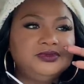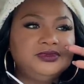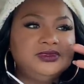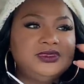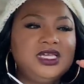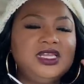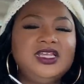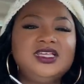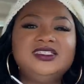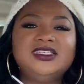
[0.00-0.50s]

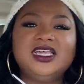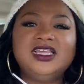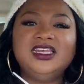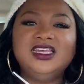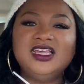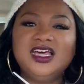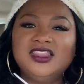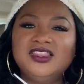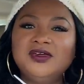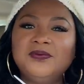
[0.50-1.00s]
it is
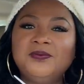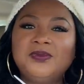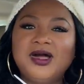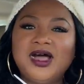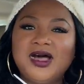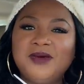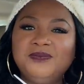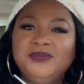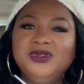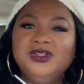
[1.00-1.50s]
another
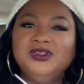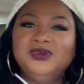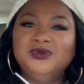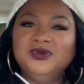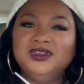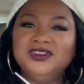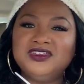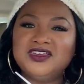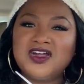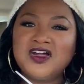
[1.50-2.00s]
popular
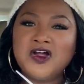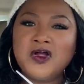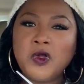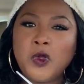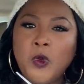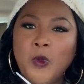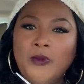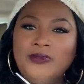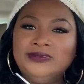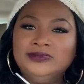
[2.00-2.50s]
one, y'all.